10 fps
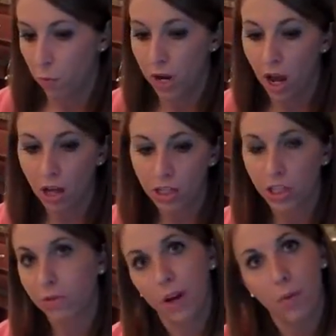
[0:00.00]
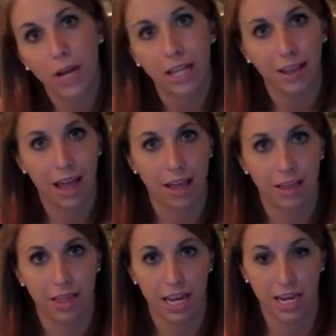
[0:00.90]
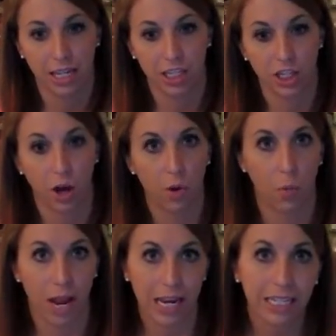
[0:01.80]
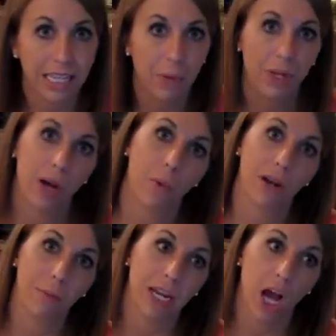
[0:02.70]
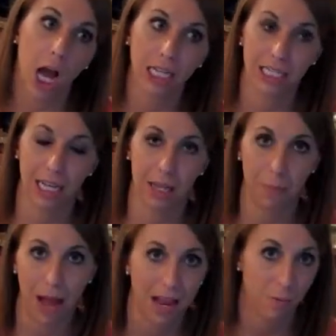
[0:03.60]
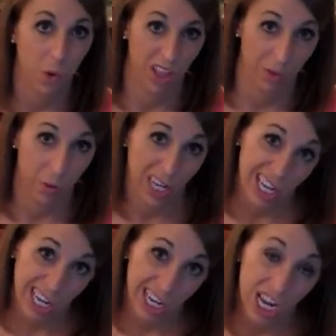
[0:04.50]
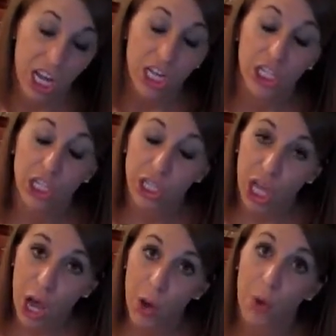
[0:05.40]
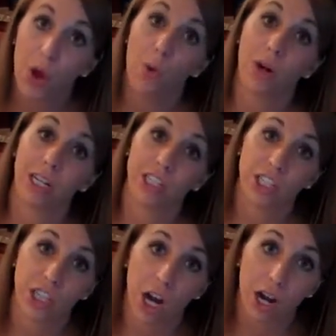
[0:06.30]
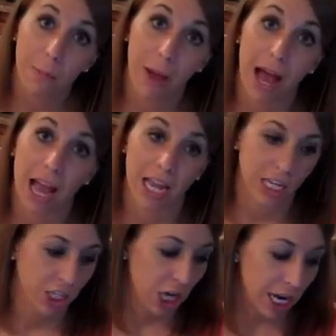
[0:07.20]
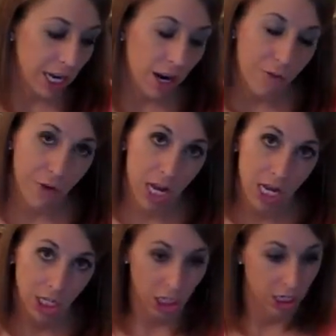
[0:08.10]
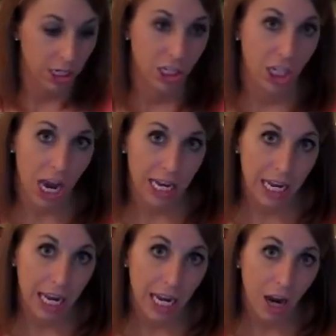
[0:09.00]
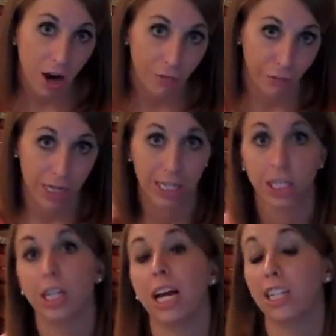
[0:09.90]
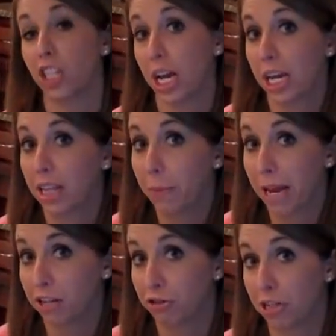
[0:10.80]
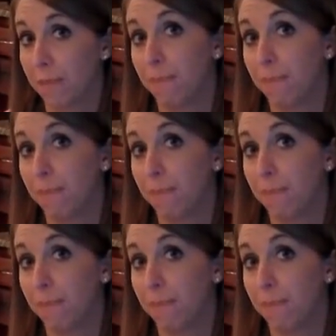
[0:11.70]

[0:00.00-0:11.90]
We also don't want to let things go to waste, and we don't want to be constantly buying more than we need. So we're going to start by checking our fridge, checking our freezer, and checking the pantry.